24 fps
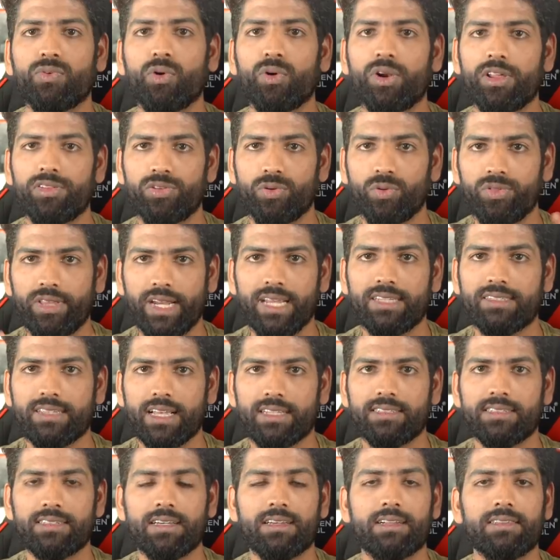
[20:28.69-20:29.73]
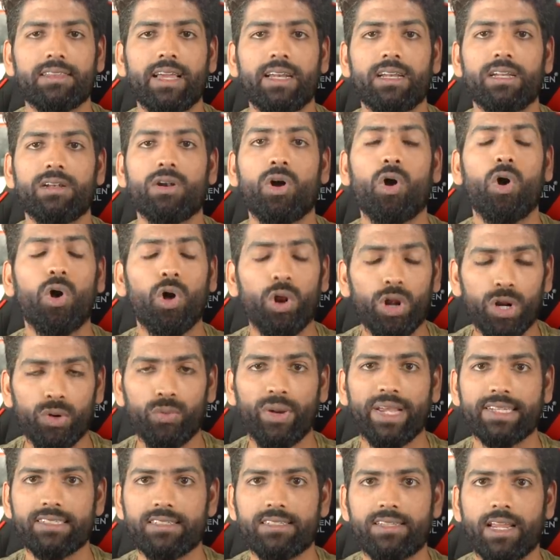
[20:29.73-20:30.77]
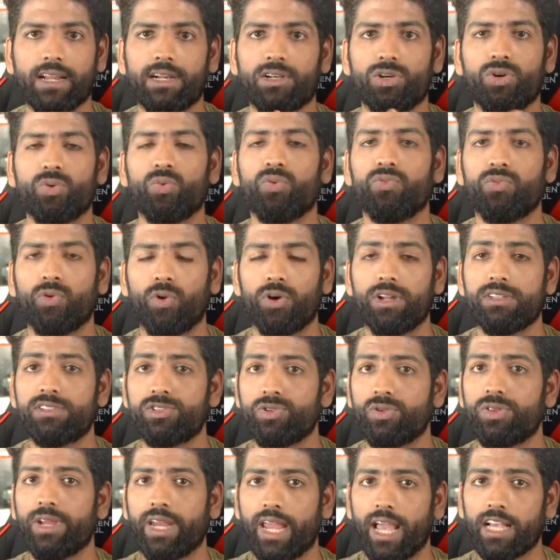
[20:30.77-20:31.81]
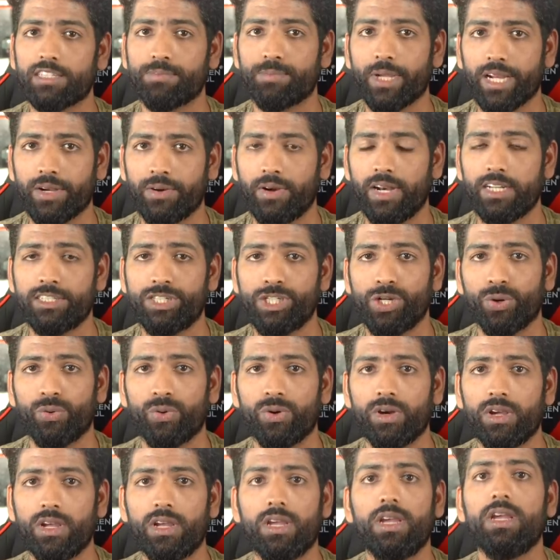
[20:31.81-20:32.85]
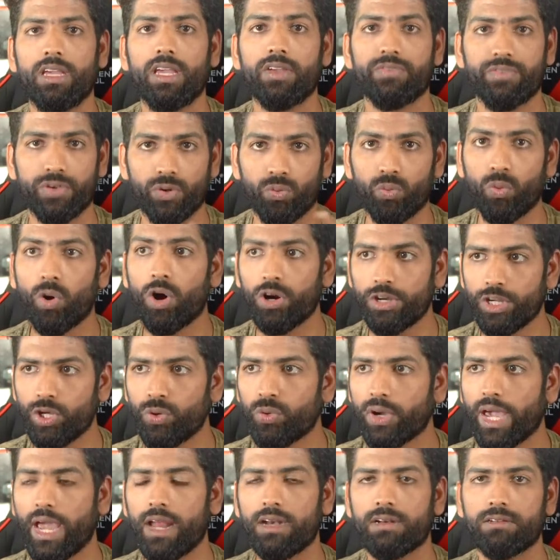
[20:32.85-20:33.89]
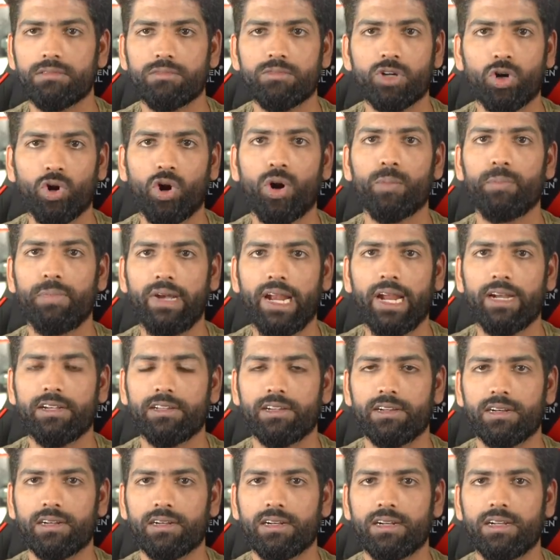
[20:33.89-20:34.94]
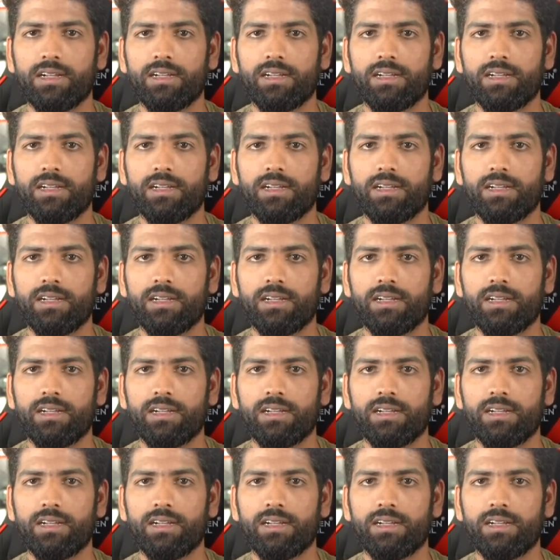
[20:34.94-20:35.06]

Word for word: four is to three sensor, then always stick to four is to three aspect ratio. If you want, you can crop later.